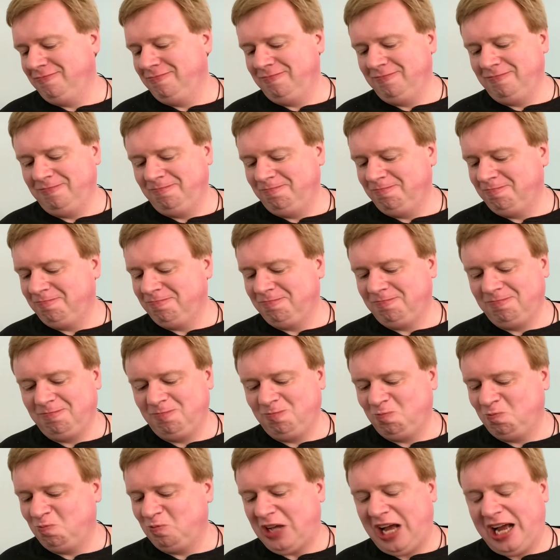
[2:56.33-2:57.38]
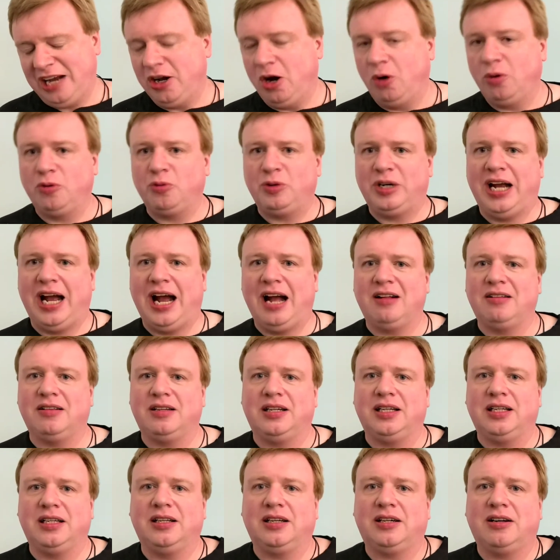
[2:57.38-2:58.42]
I know in reality the car turned
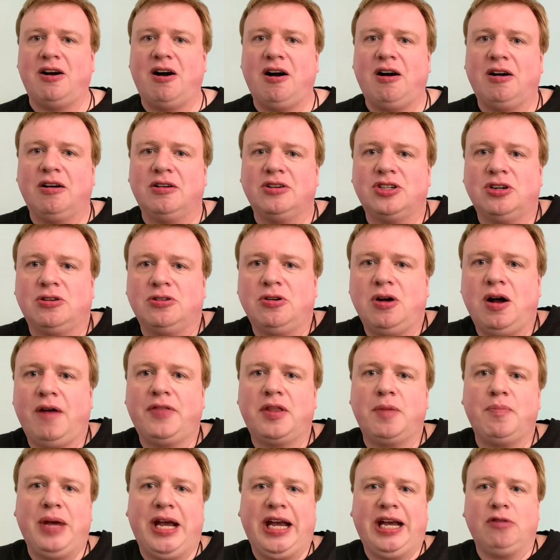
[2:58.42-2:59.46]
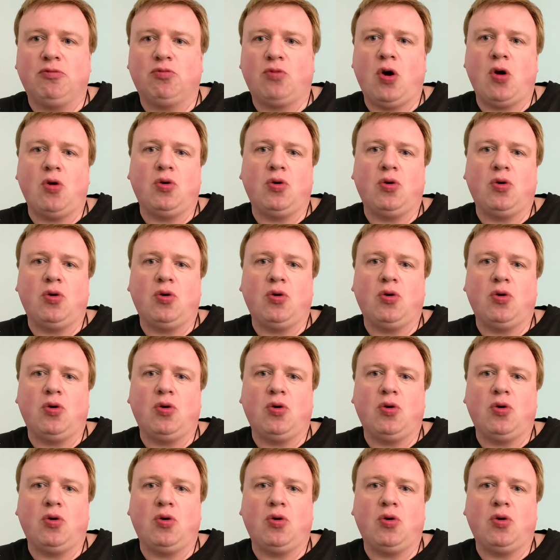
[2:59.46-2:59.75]
off the main road away from me,